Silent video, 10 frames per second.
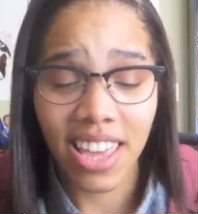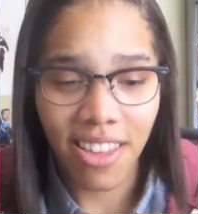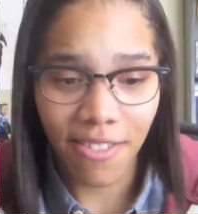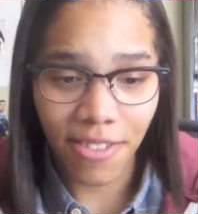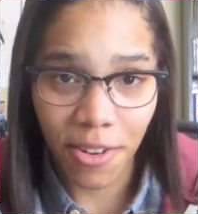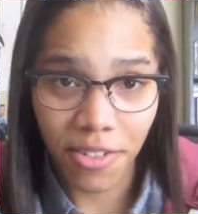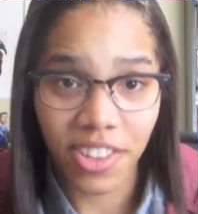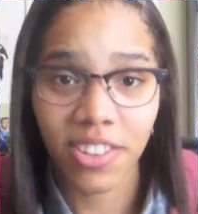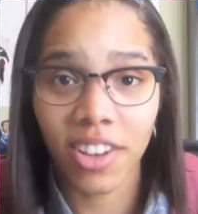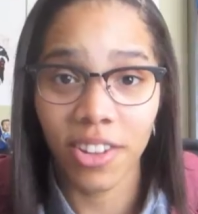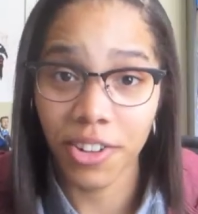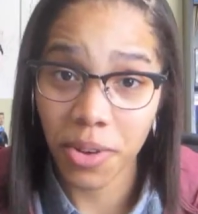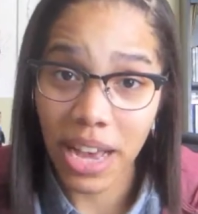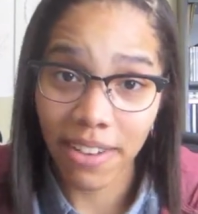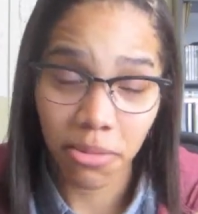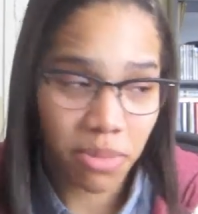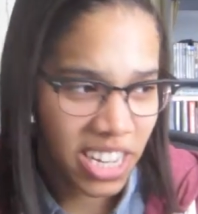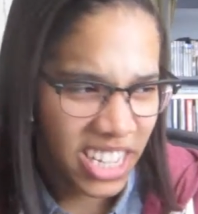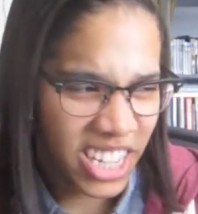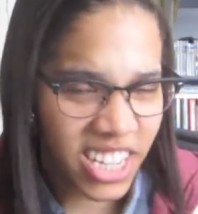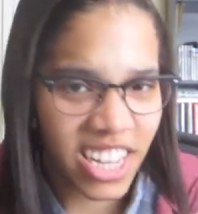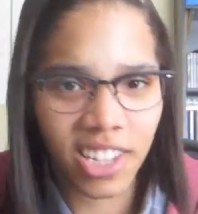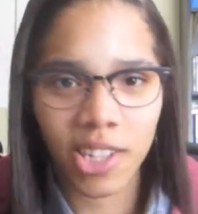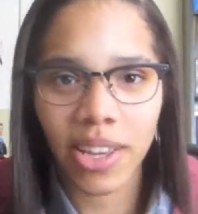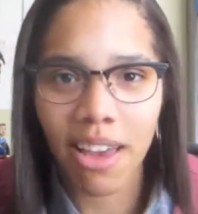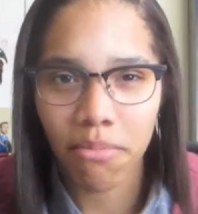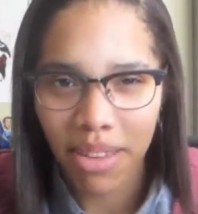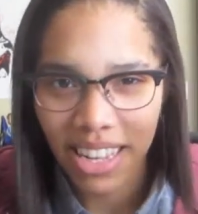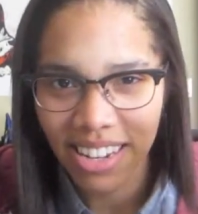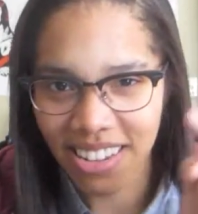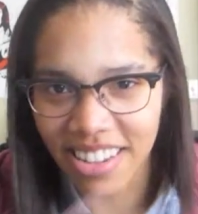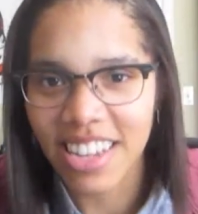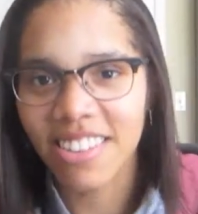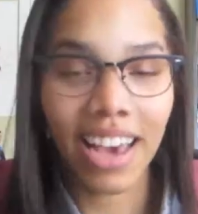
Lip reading: if you're this color you have to be into this, you can't be into this.